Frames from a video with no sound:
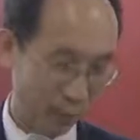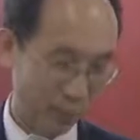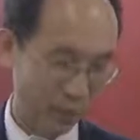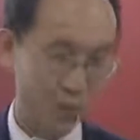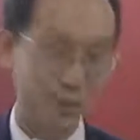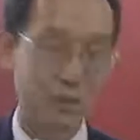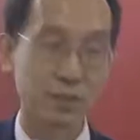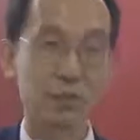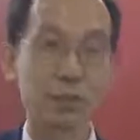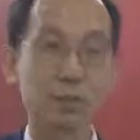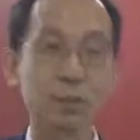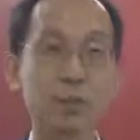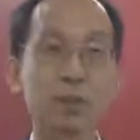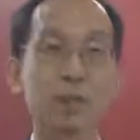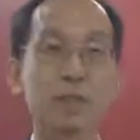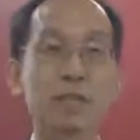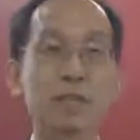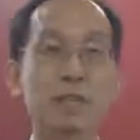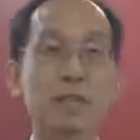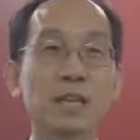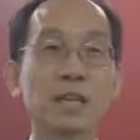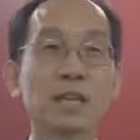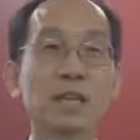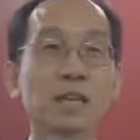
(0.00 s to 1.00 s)
Branch
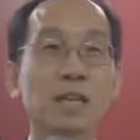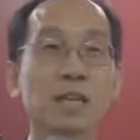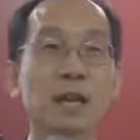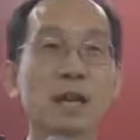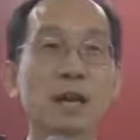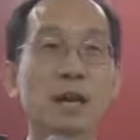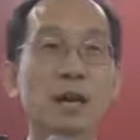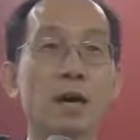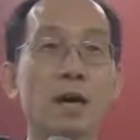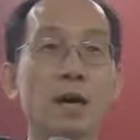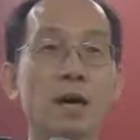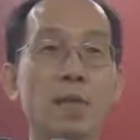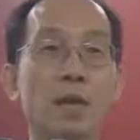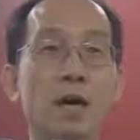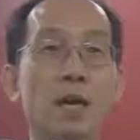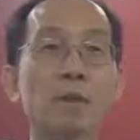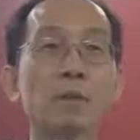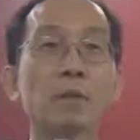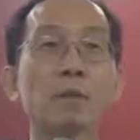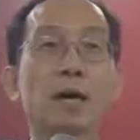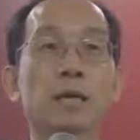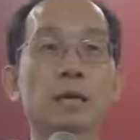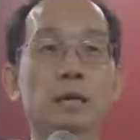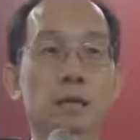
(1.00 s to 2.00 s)
University.
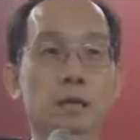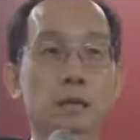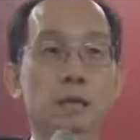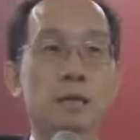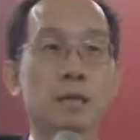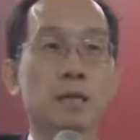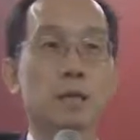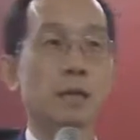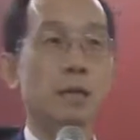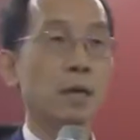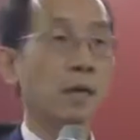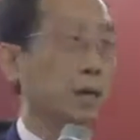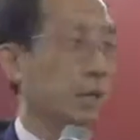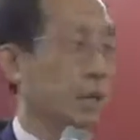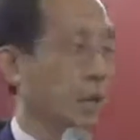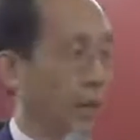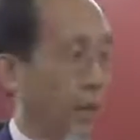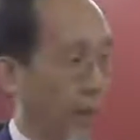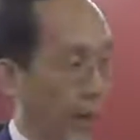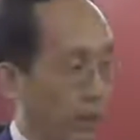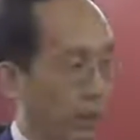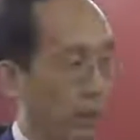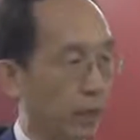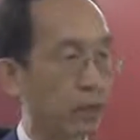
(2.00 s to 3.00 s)
Another one is
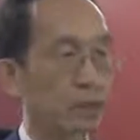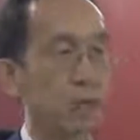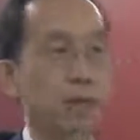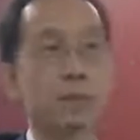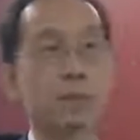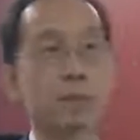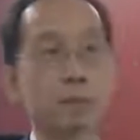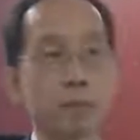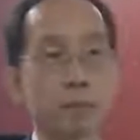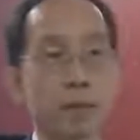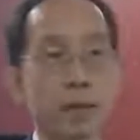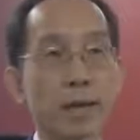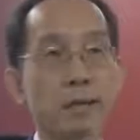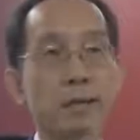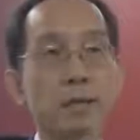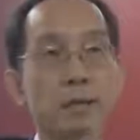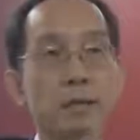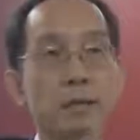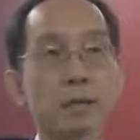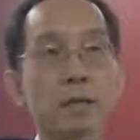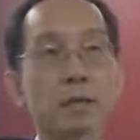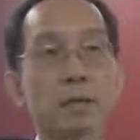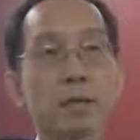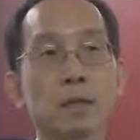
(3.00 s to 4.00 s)
Eric just
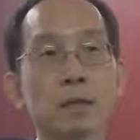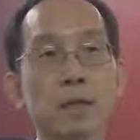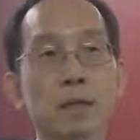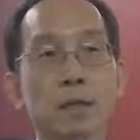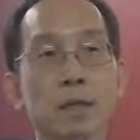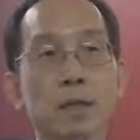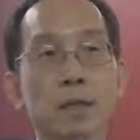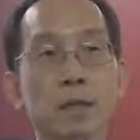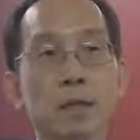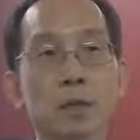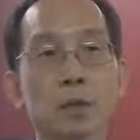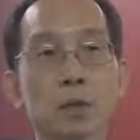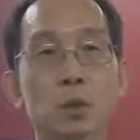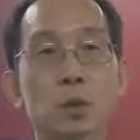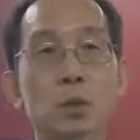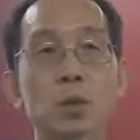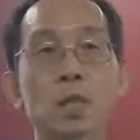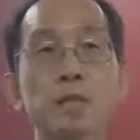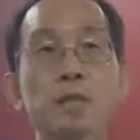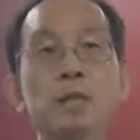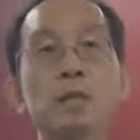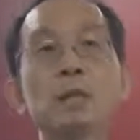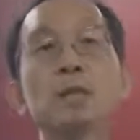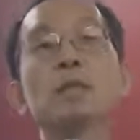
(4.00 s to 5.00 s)
mentioned
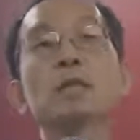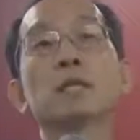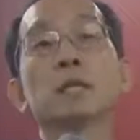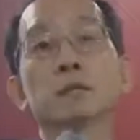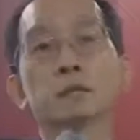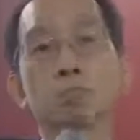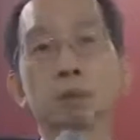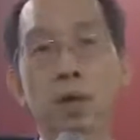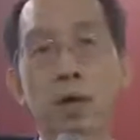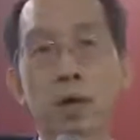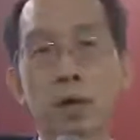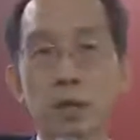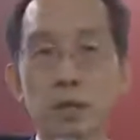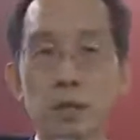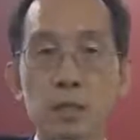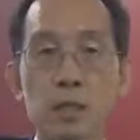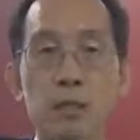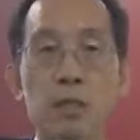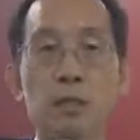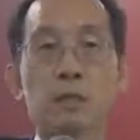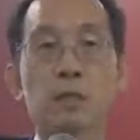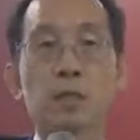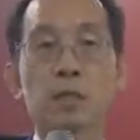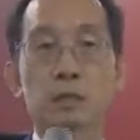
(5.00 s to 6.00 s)
traditional
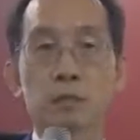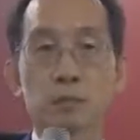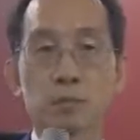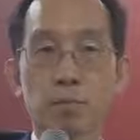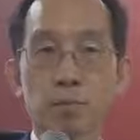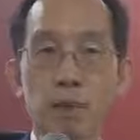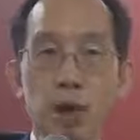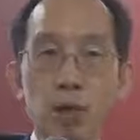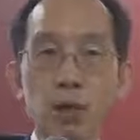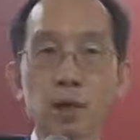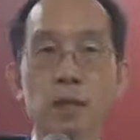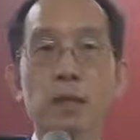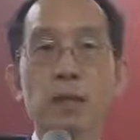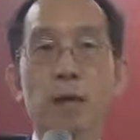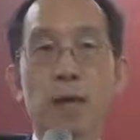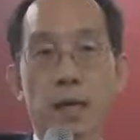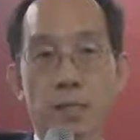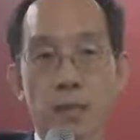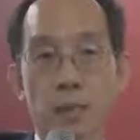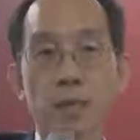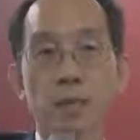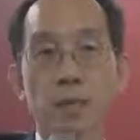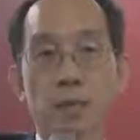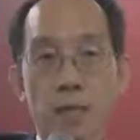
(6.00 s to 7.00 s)
experience with modern
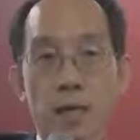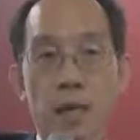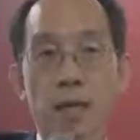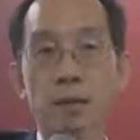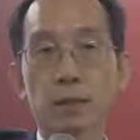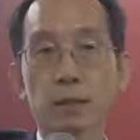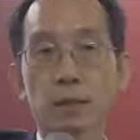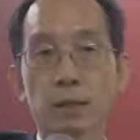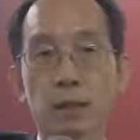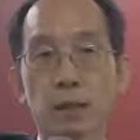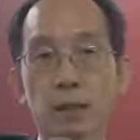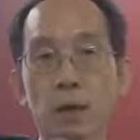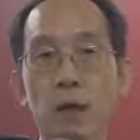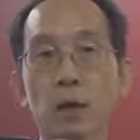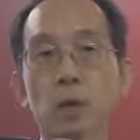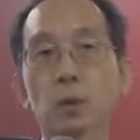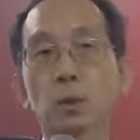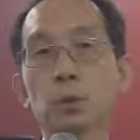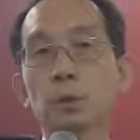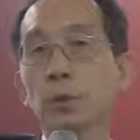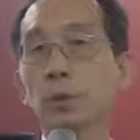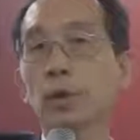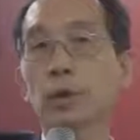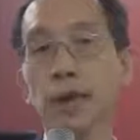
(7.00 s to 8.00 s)
understanding, how
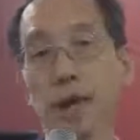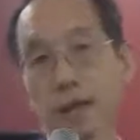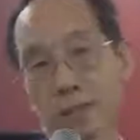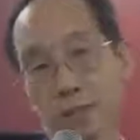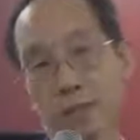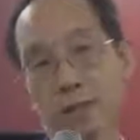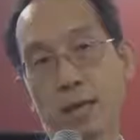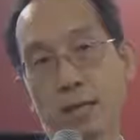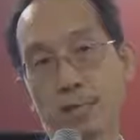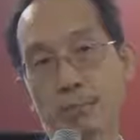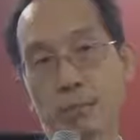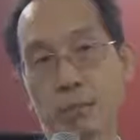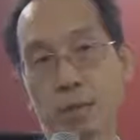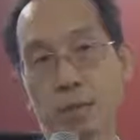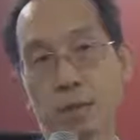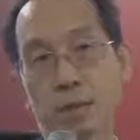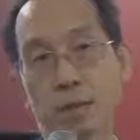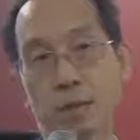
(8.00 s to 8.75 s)
to realize them.